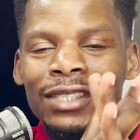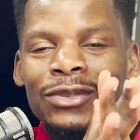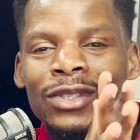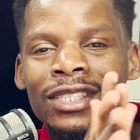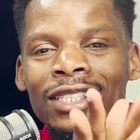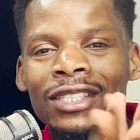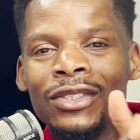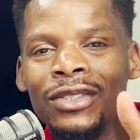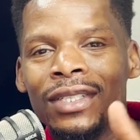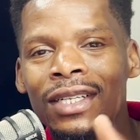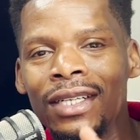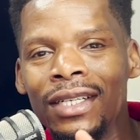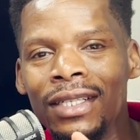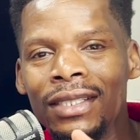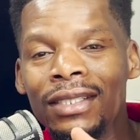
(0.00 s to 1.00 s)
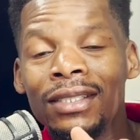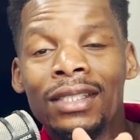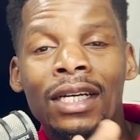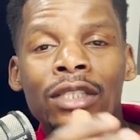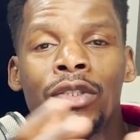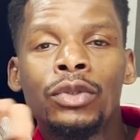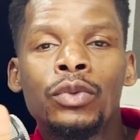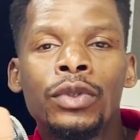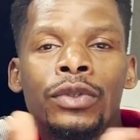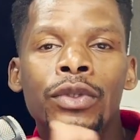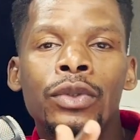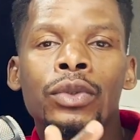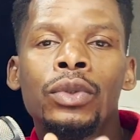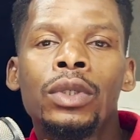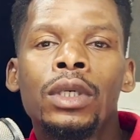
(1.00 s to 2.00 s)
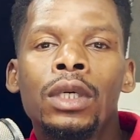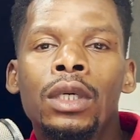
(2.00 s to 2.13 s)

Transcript: interesting discussion with you.